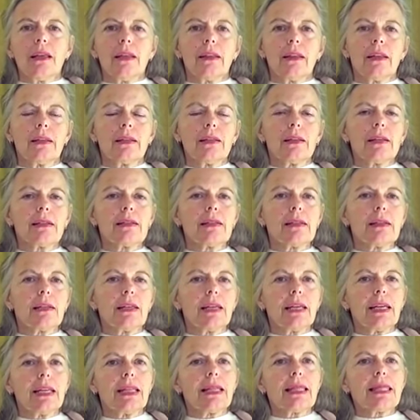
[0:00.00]
that doesn't
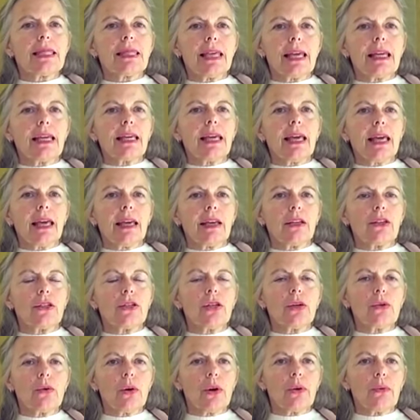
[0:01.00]
need thinking
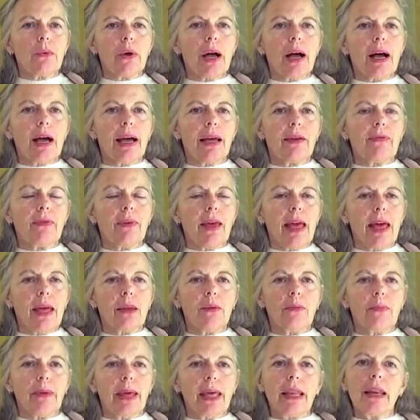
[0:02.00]
to arrive
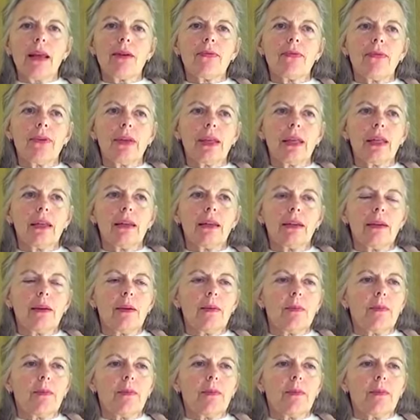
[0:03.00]
at benefit.